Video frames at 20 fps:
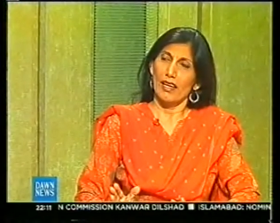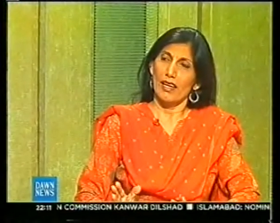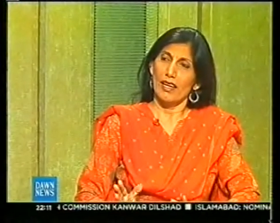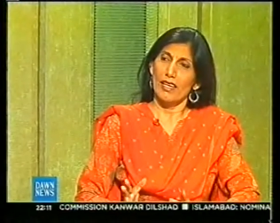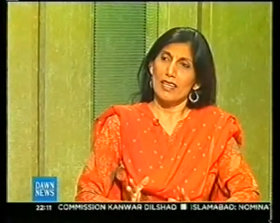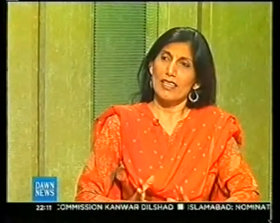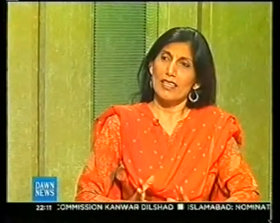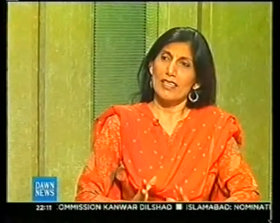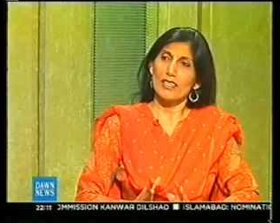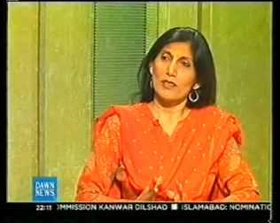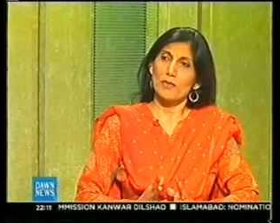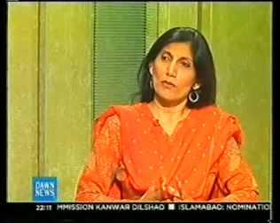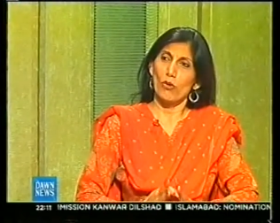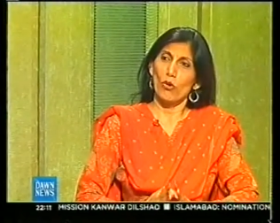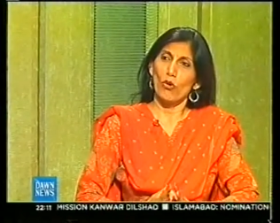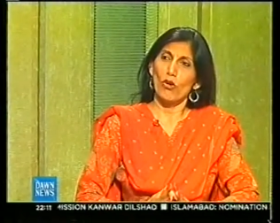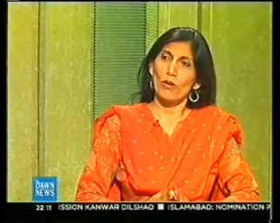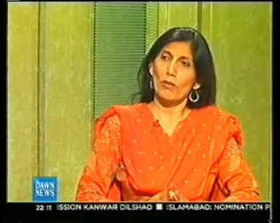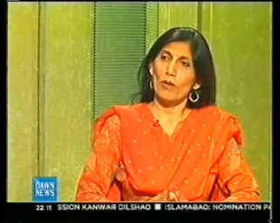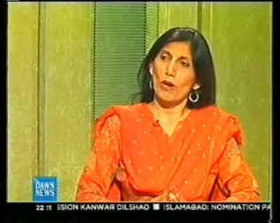it is more
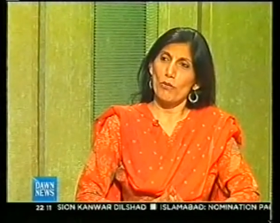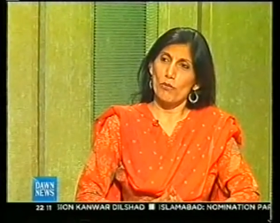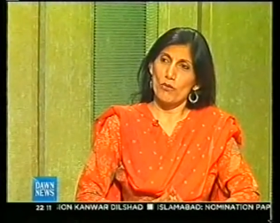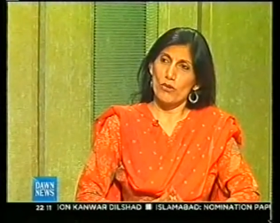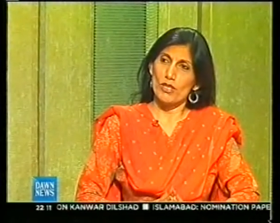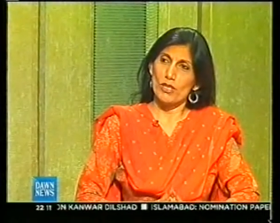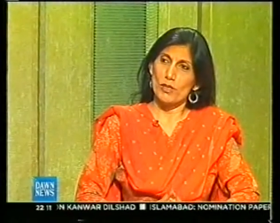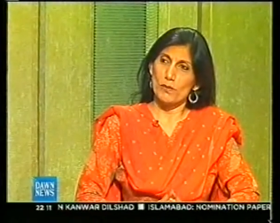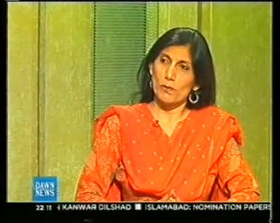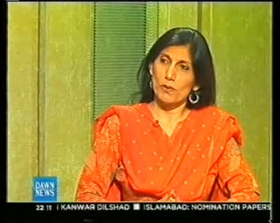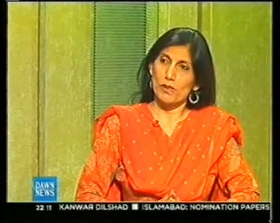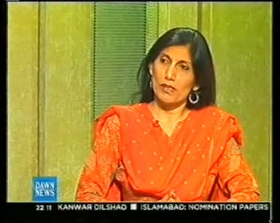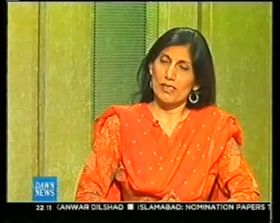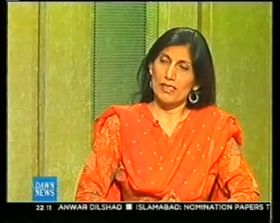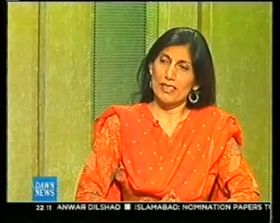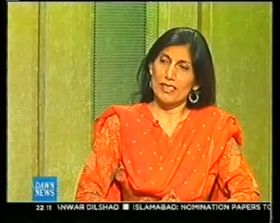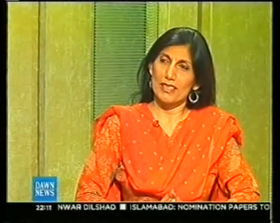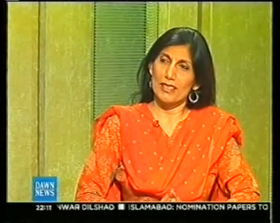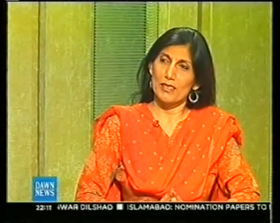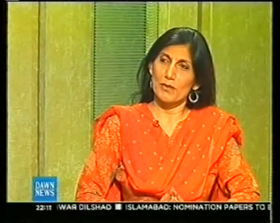about principles,
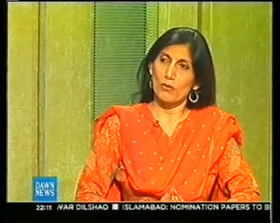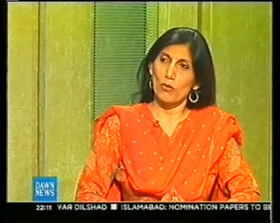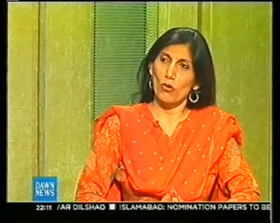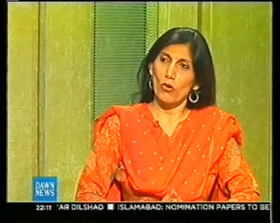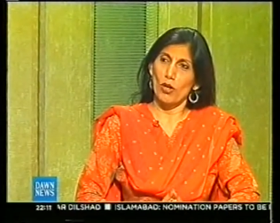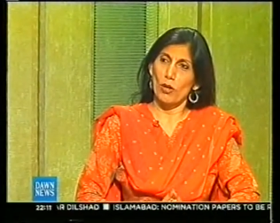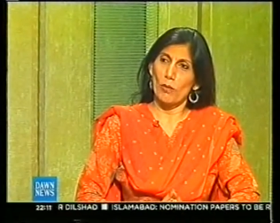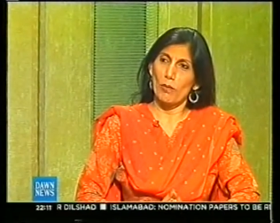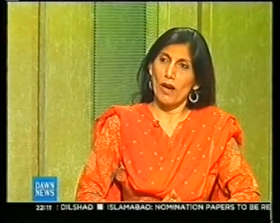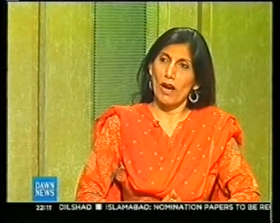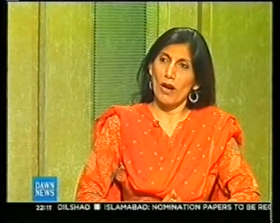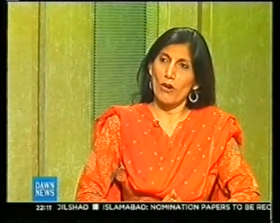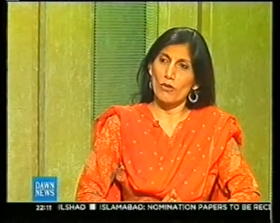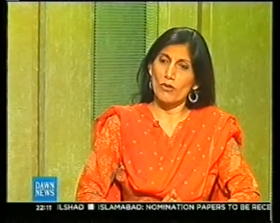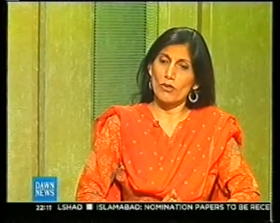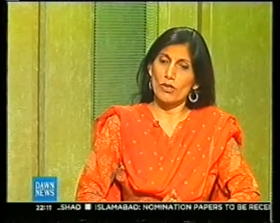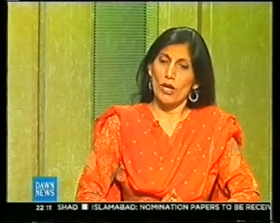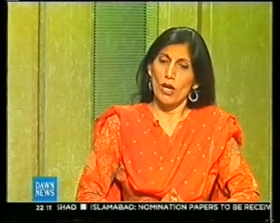it is more about,